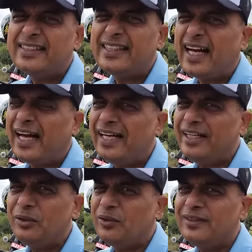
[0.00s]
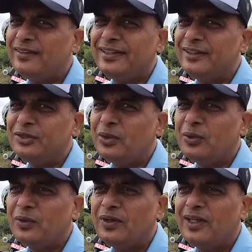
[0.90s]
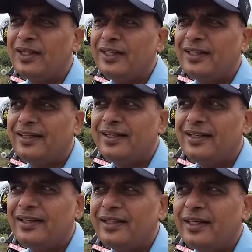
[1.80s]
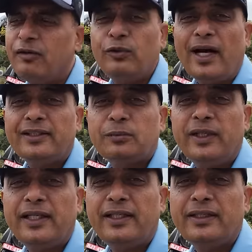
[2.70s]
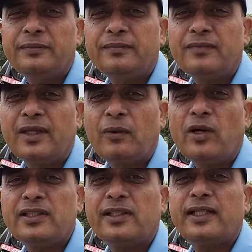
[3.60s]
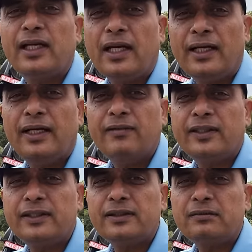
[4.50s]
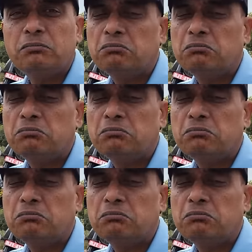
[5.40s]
I don't think so. If you ask me, what is a real Harley-Davidson?